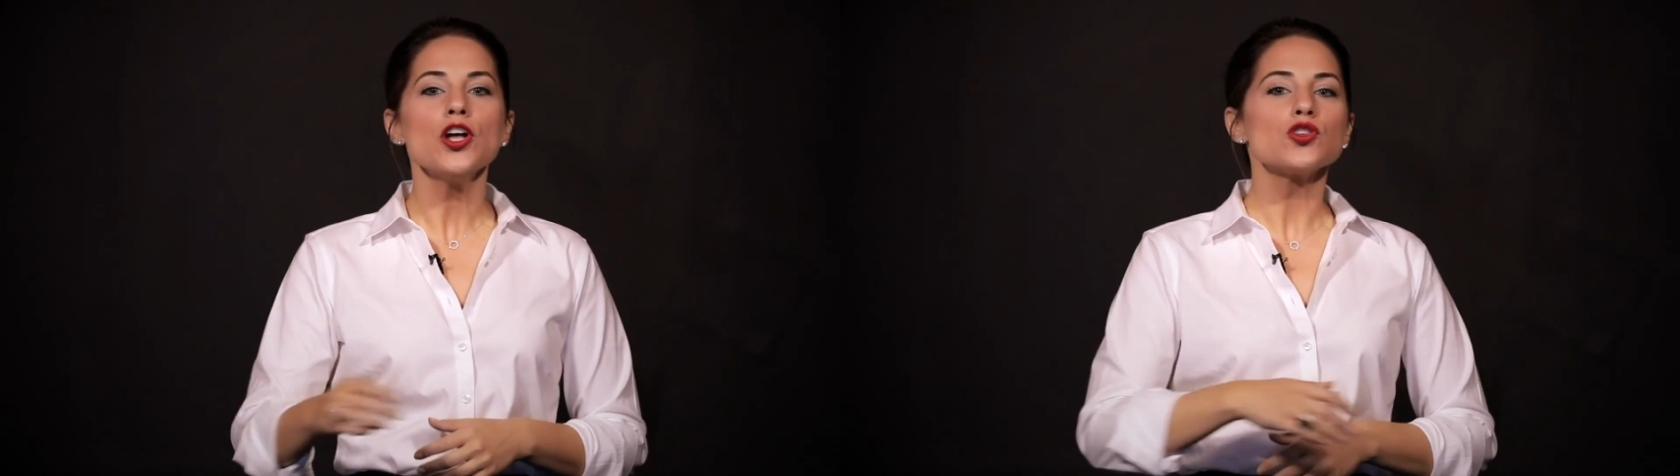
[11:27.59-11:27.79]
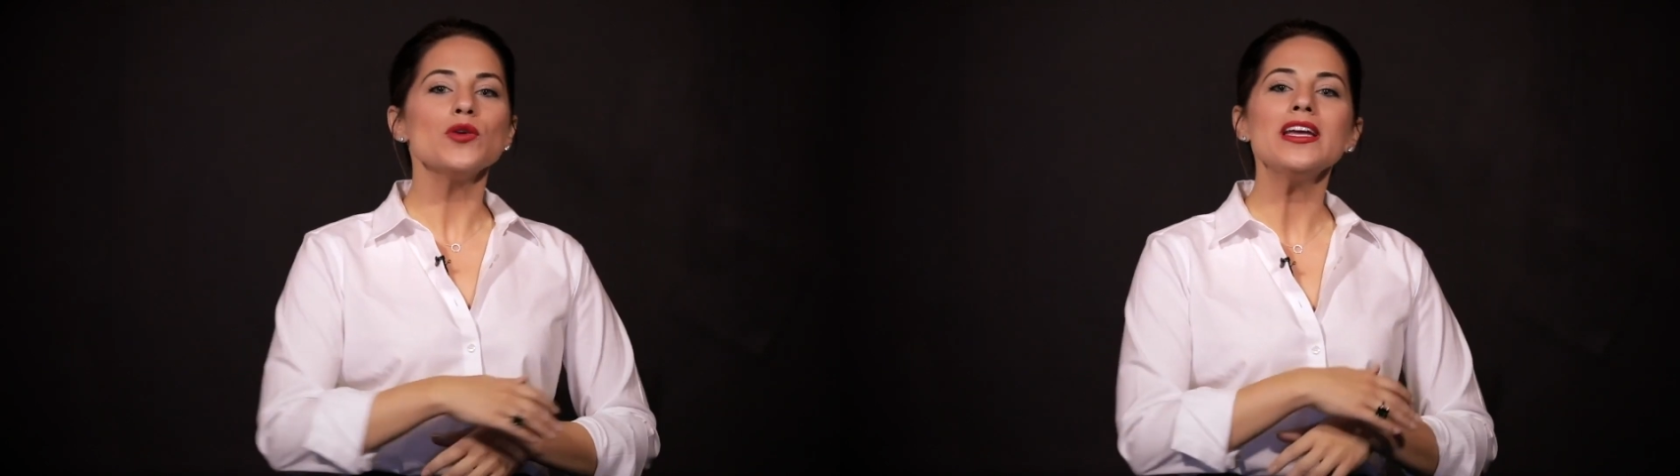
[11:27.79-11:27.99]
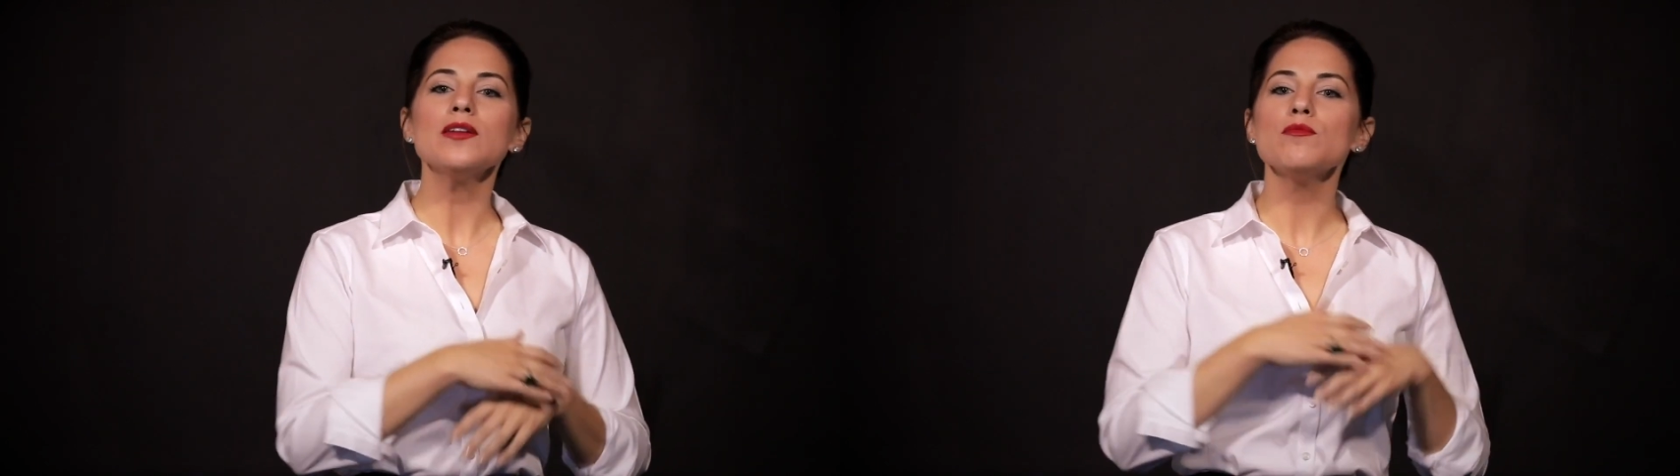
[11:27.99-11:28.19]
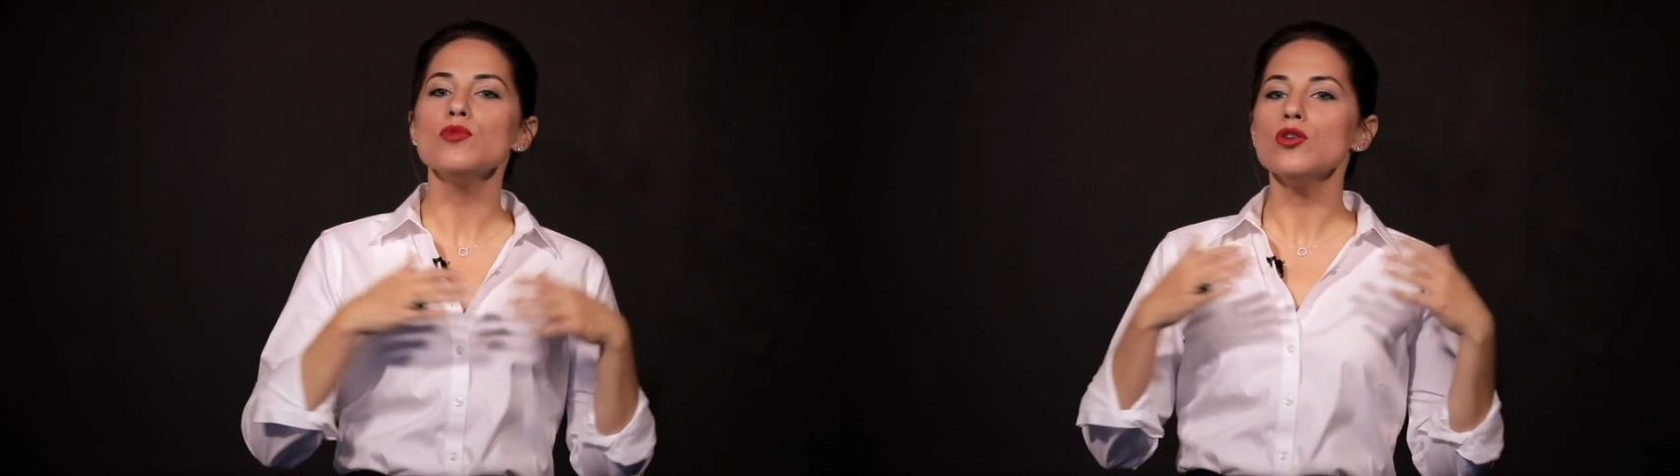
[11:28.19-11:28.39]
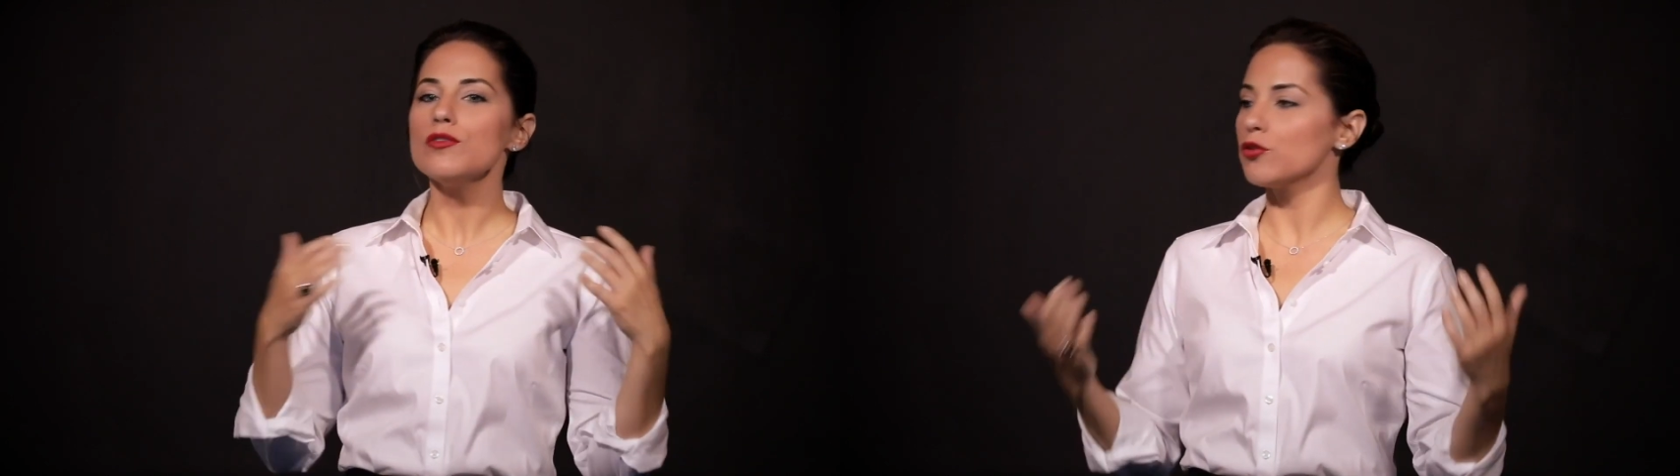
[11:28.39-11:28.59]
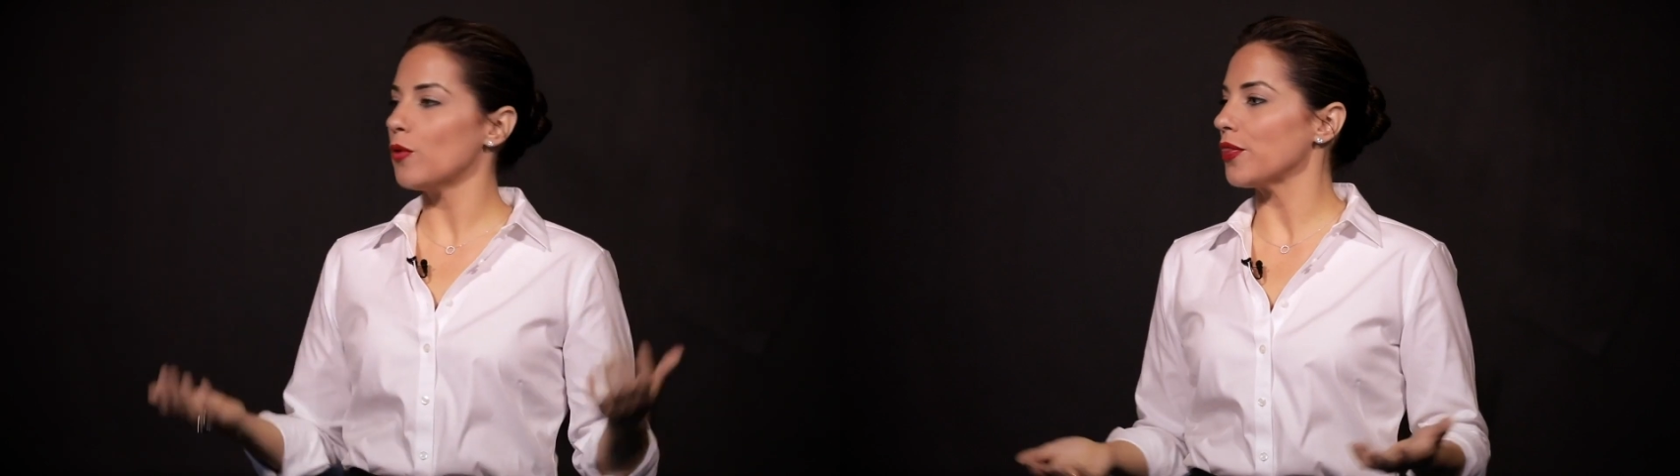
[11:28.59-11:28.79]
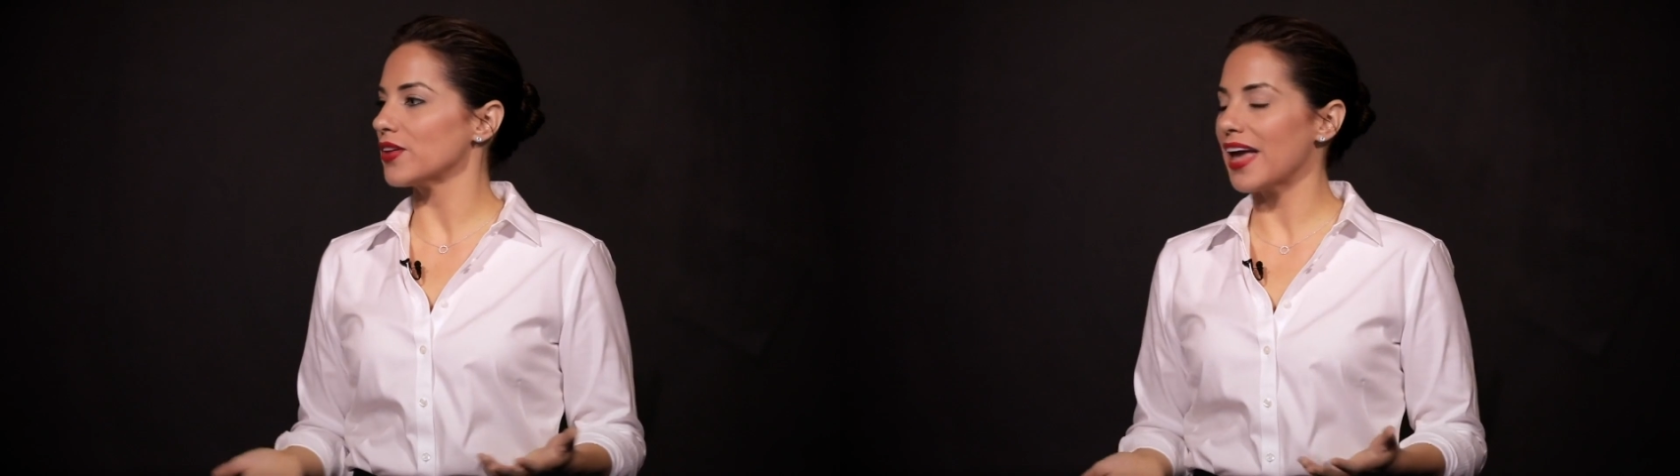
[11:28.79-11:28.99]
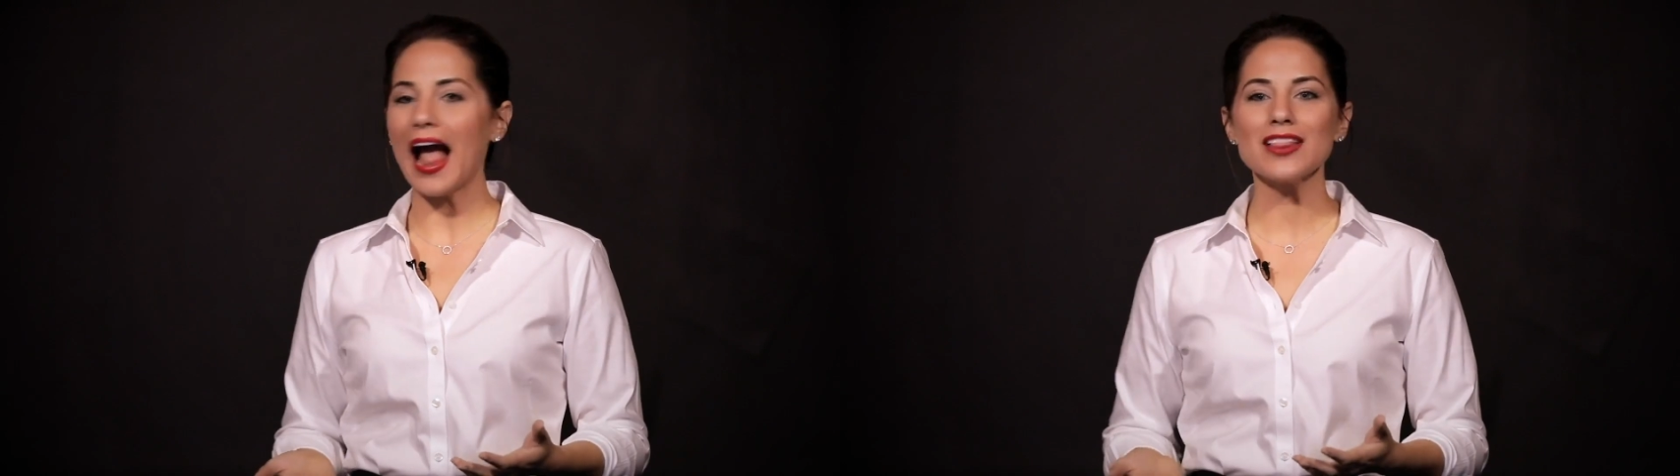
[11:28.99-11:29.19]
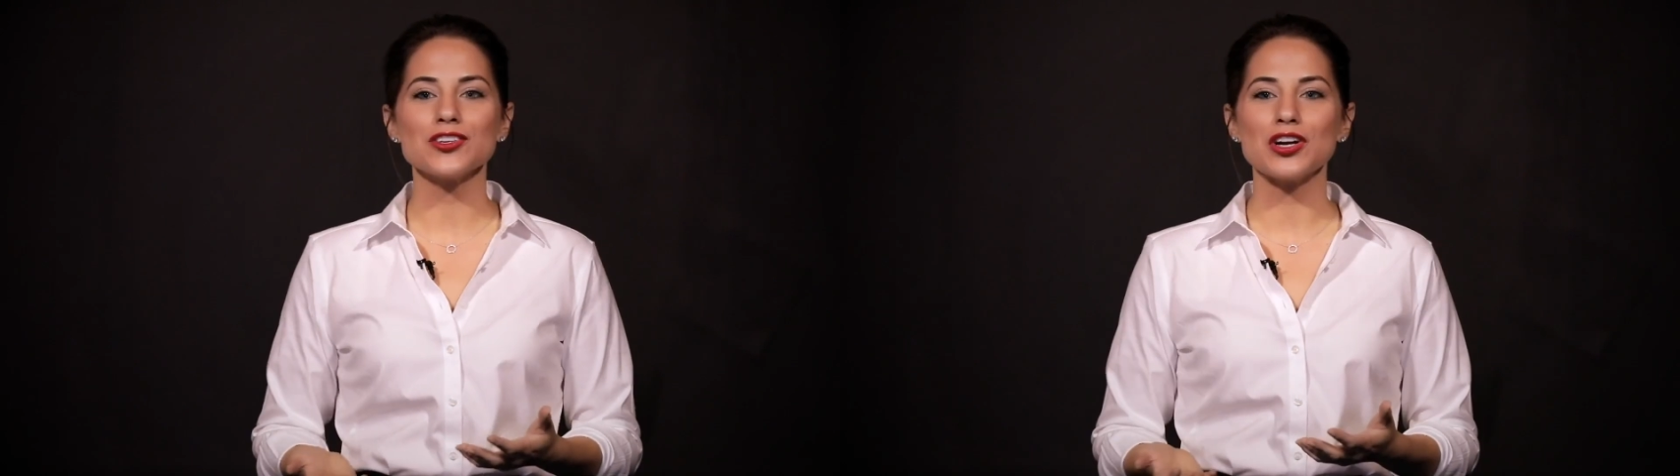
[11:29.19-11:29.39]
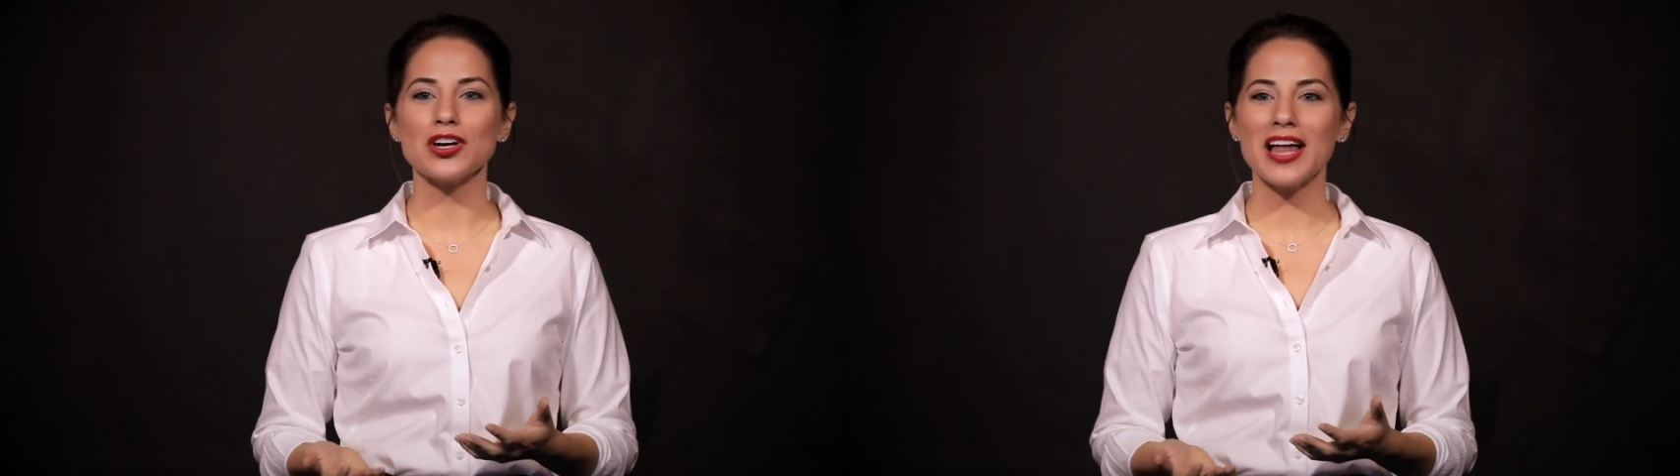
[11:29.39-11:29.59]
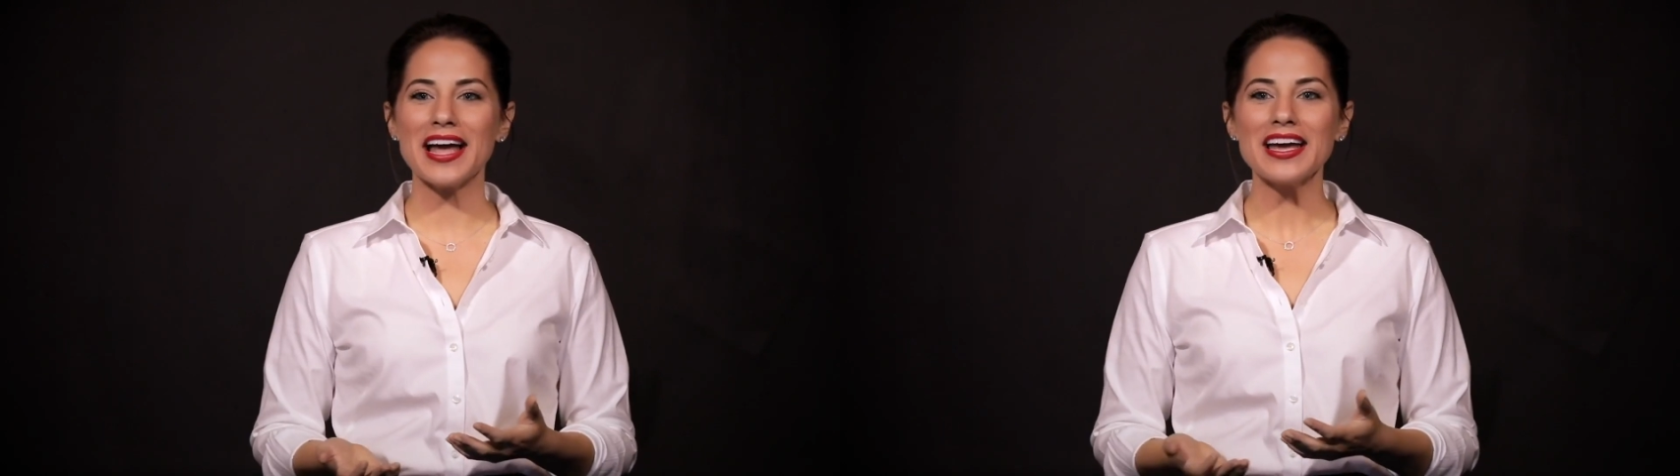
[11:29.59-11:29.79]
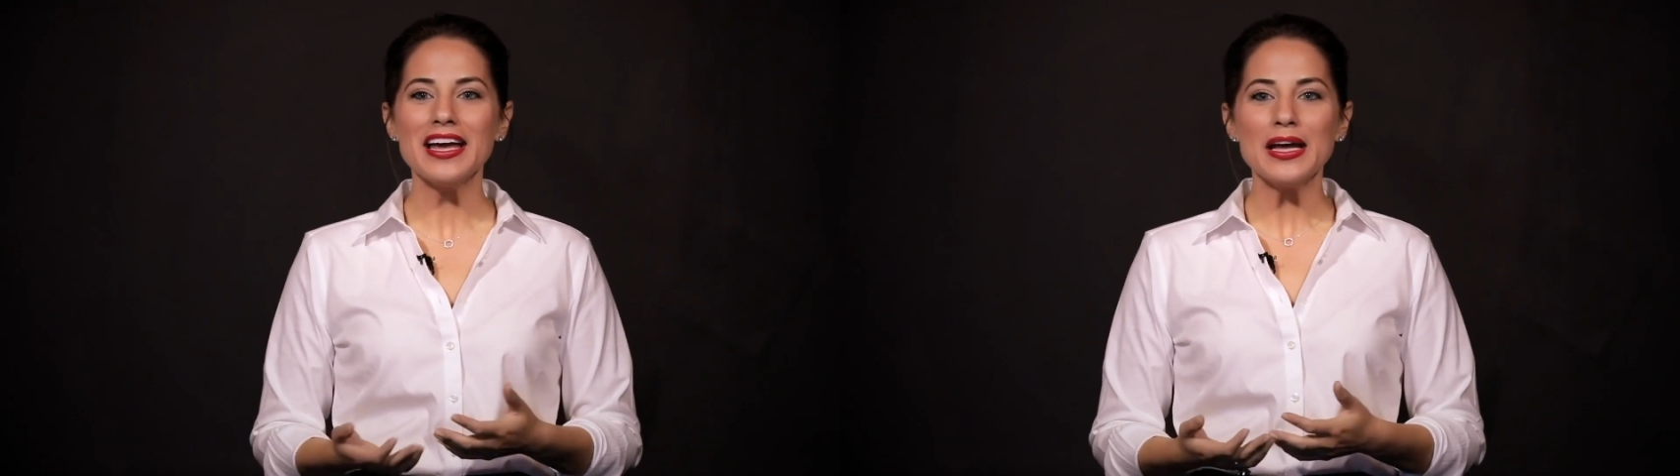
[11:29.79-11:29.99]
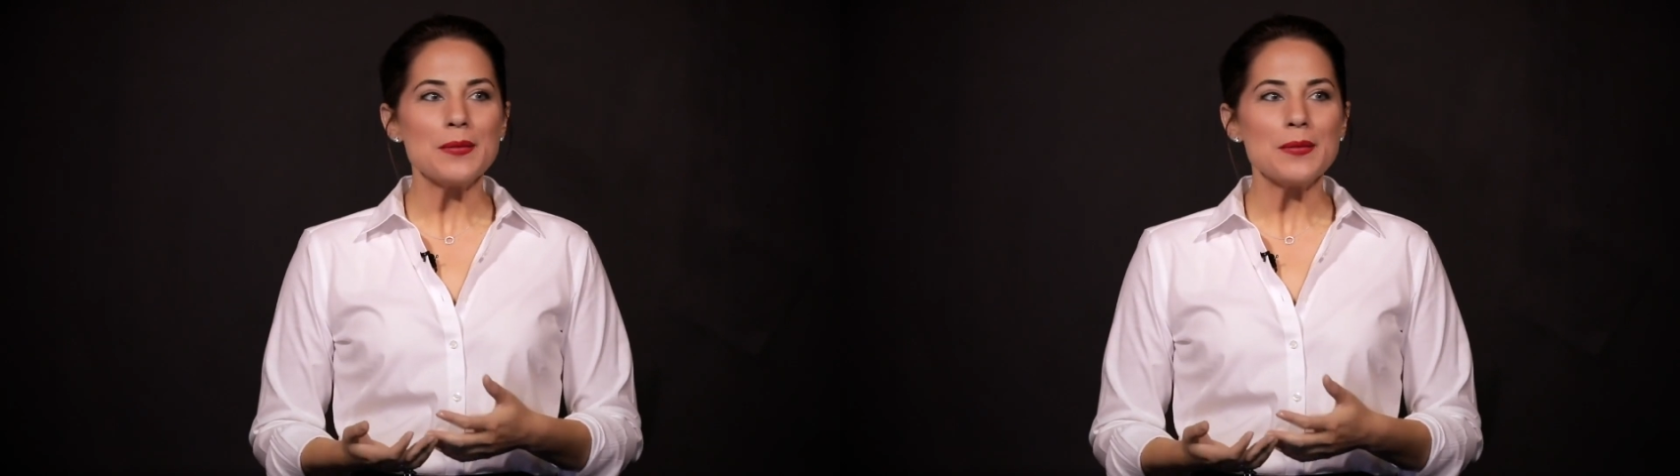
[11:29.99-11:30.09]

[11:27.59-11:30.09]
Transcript: so he can move throughout the calendar like